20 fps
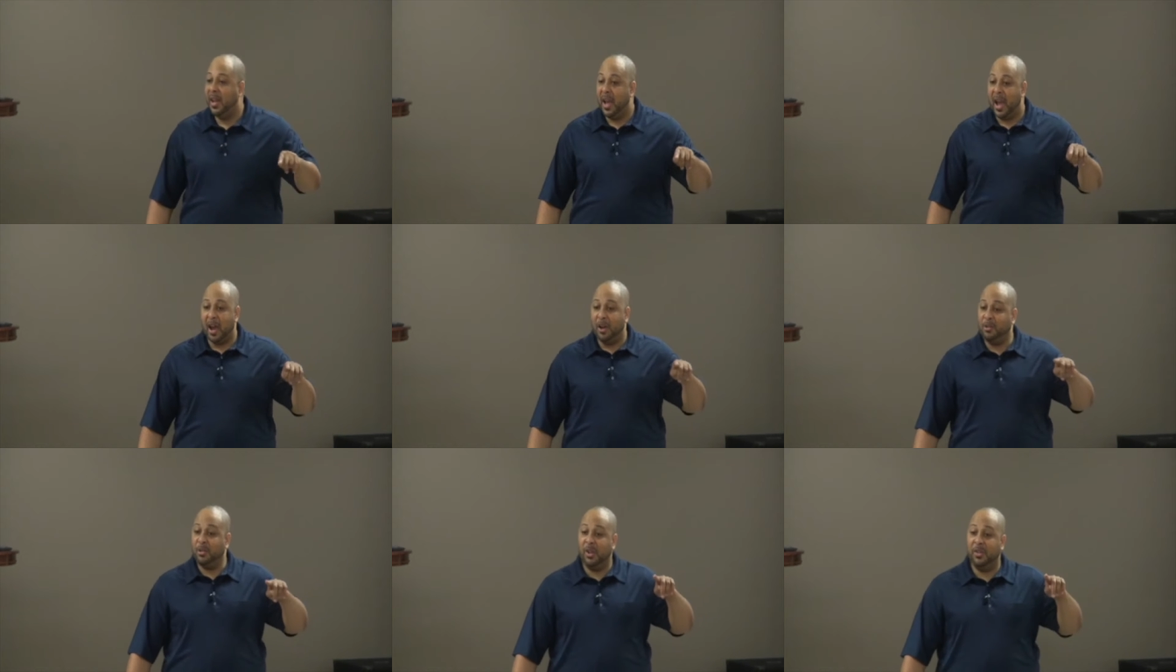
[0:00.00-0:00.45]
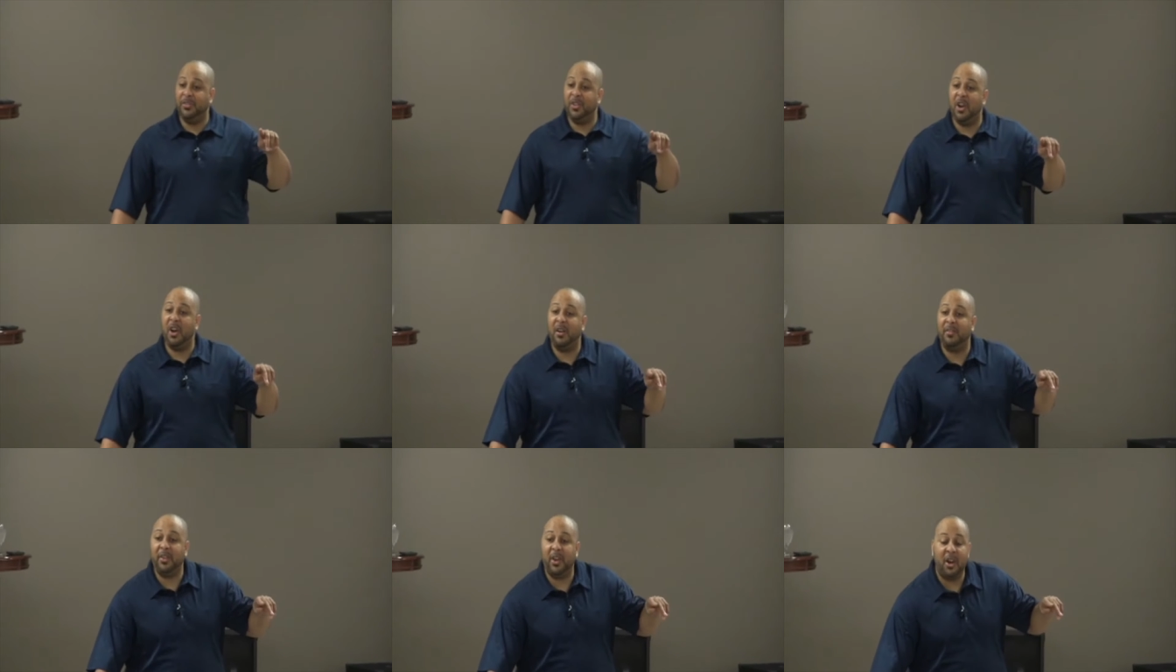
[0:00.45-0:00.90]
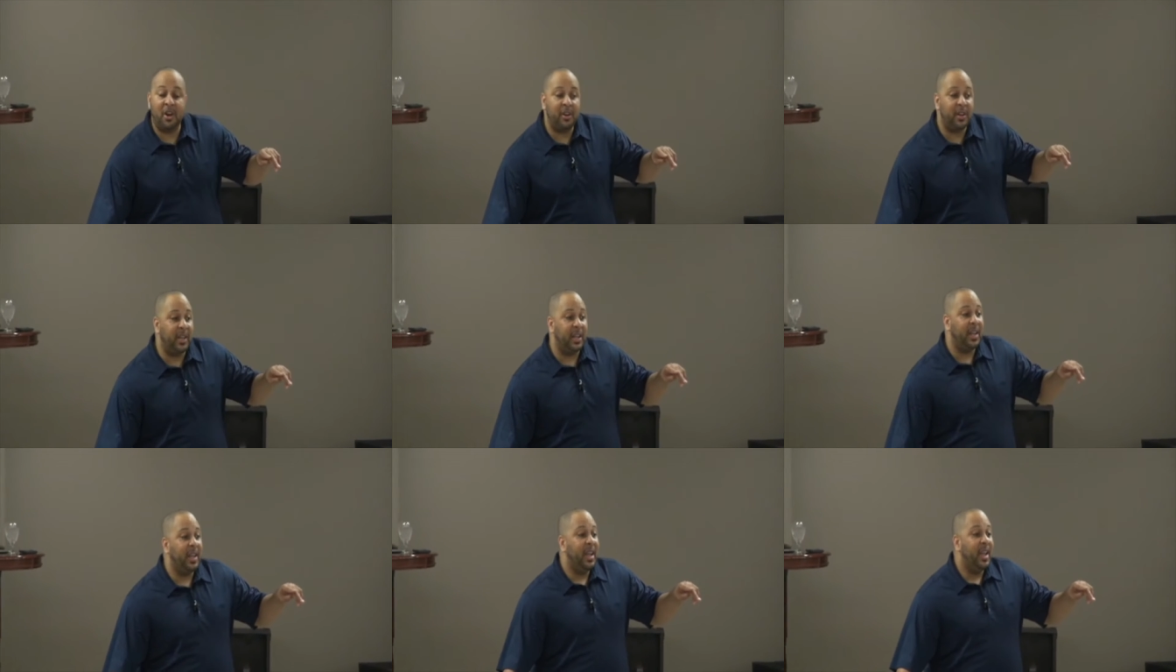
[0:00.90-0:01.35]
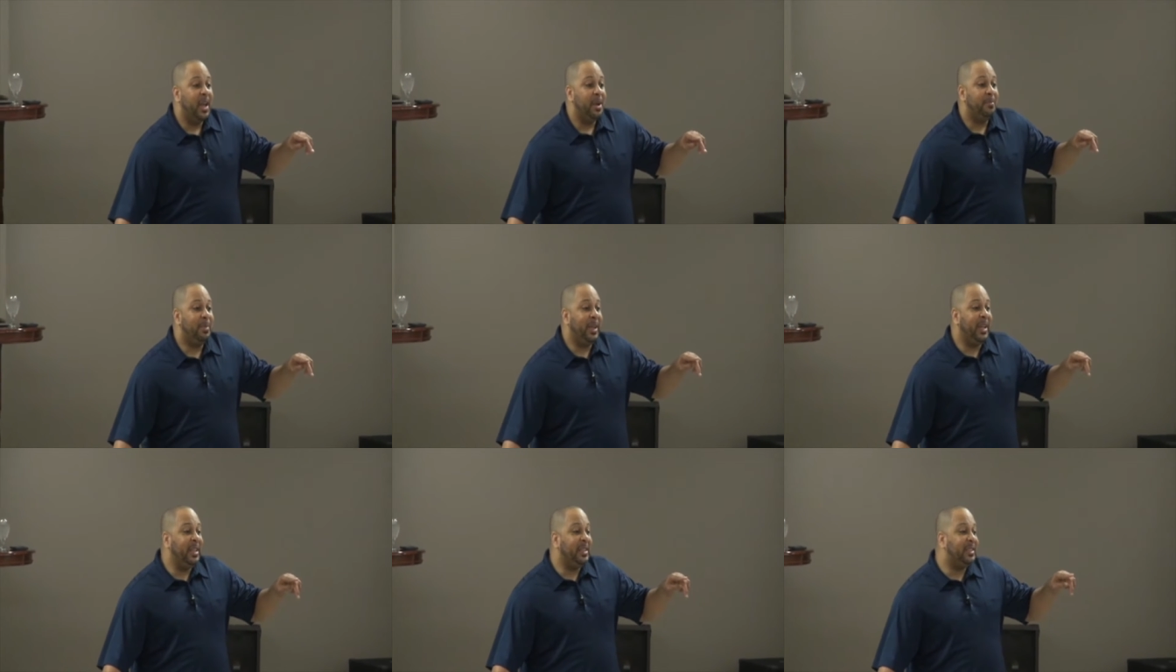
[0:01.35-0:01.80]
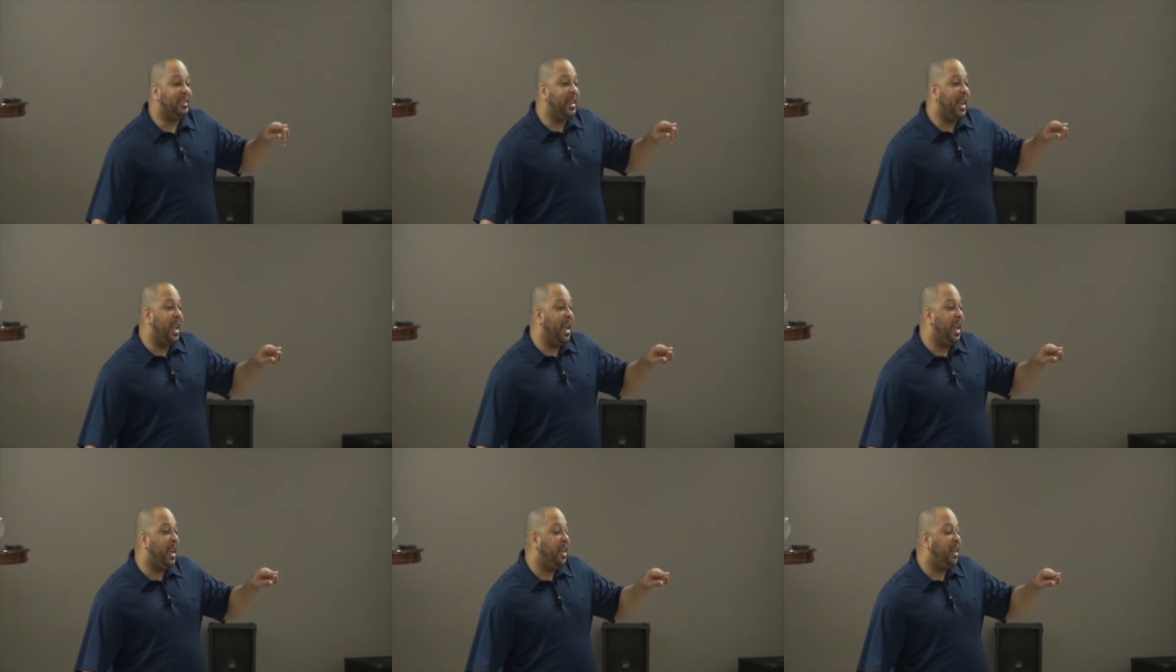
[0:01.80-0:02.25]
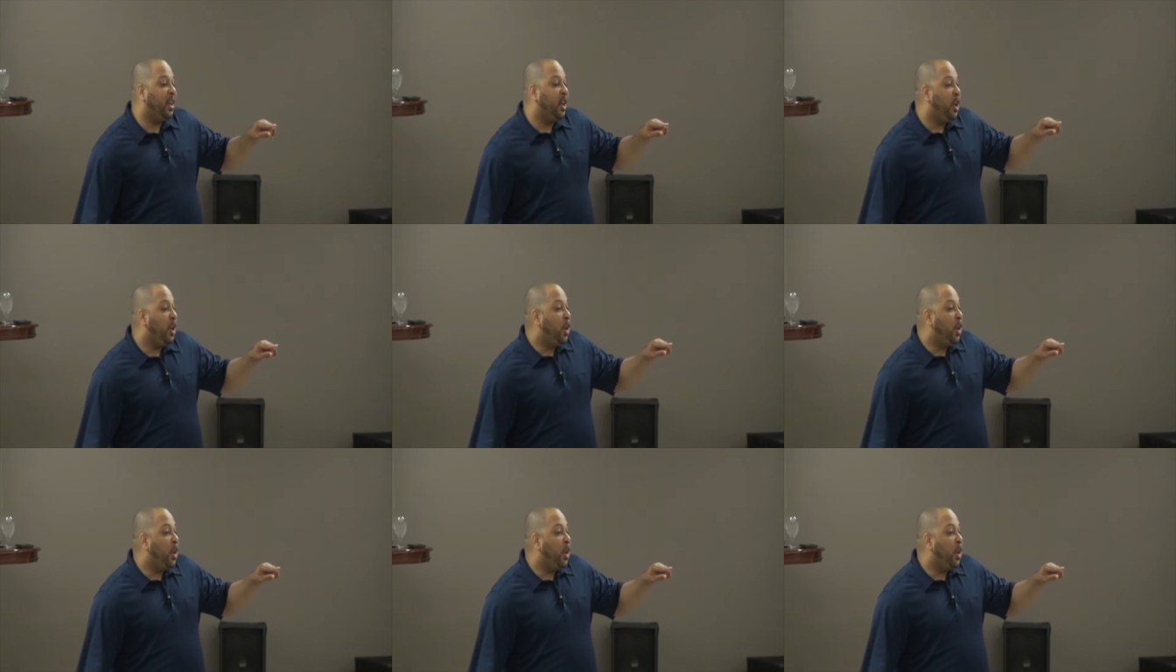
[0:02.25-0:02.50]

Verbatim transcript: I don't know if y'all ever heard it, but he said,